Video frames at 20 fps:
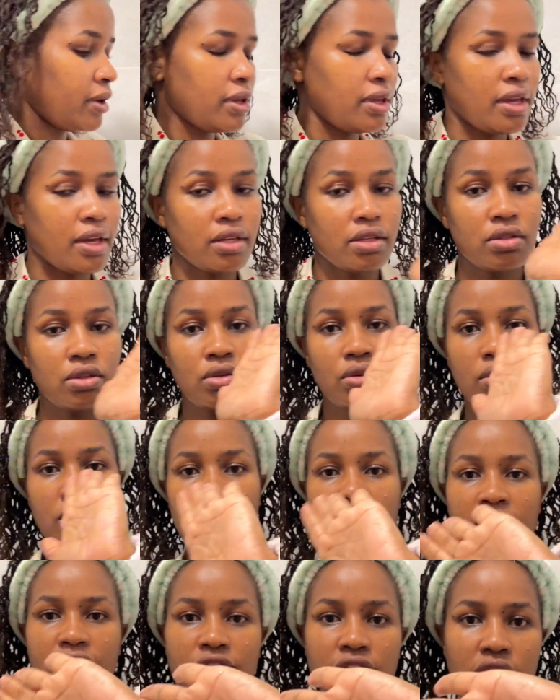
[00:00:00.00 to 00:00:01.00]
Yeah,
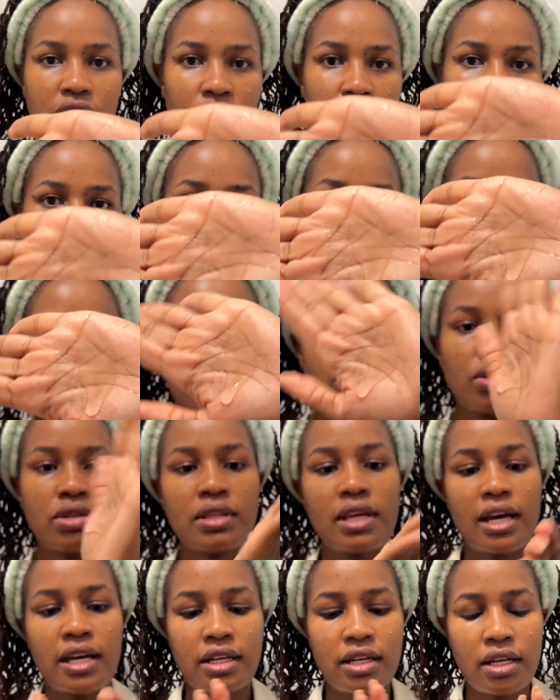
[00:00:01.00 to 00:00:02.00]
so I'm just going to use
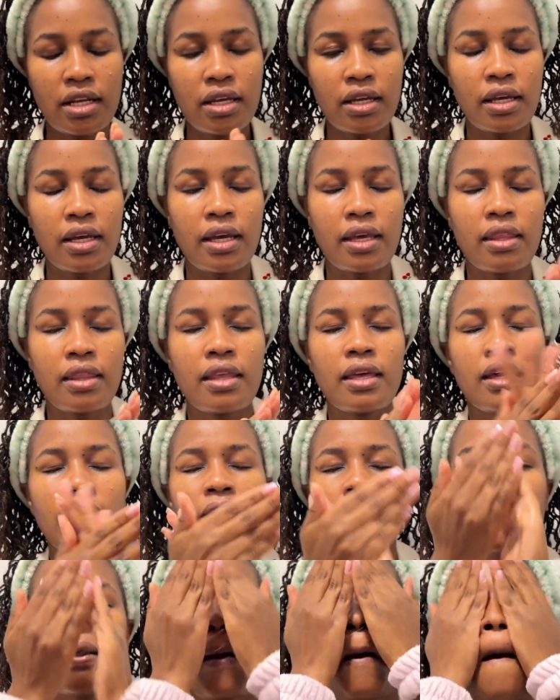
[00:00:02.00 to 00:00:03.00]
that and
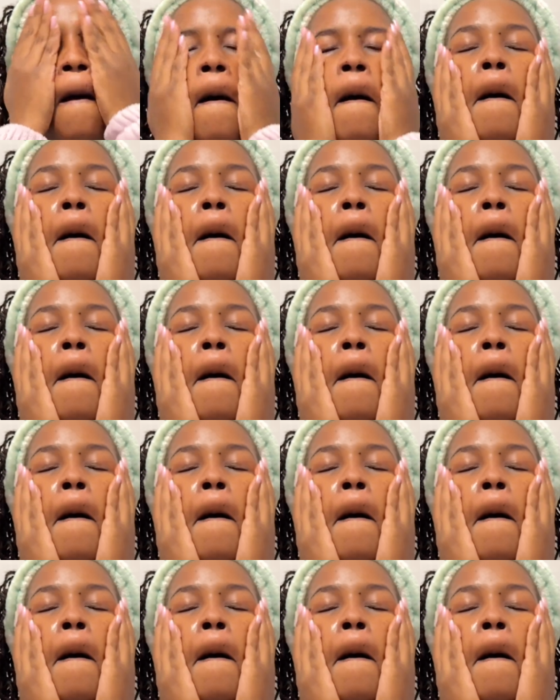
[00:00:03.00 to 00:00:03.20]
then